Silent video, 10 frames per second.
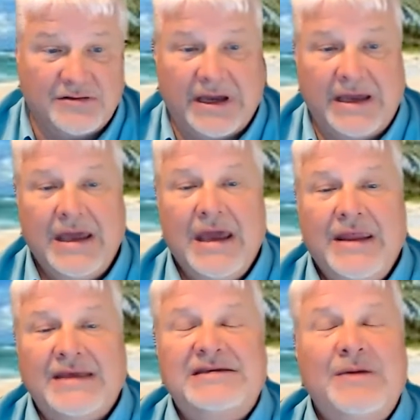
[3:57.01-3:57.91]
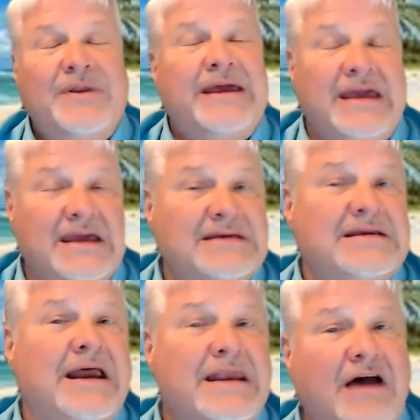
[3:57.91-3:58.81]
Okay, there simply
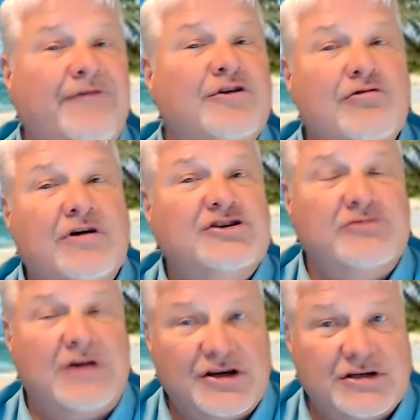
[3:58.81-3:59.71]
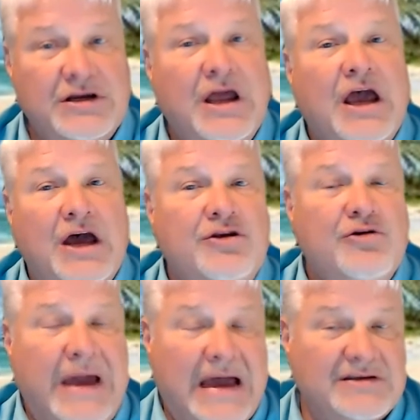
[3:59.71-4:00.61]
isn't enough new construction and
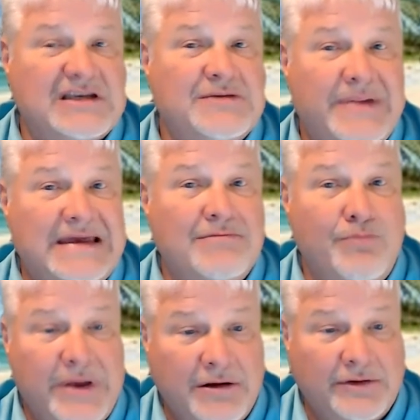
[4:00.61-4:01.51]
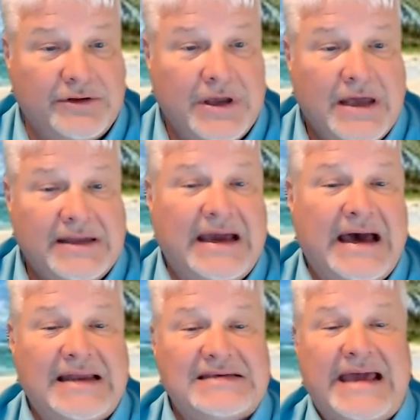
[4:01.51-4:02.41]
new houses being built to
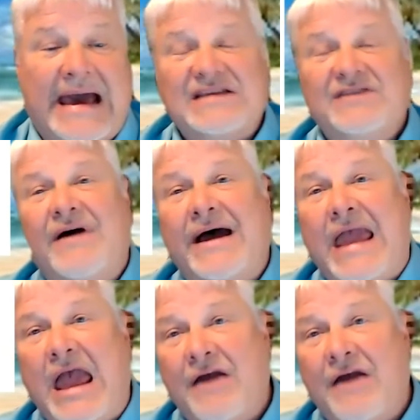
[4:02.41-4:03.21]
kind of satisfy